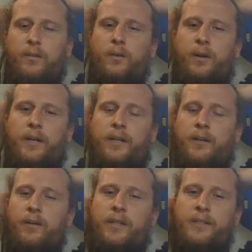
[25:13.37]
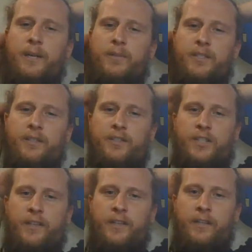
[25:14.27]
or did I
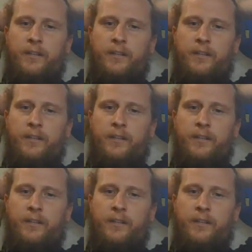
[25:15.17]
misunderstand that?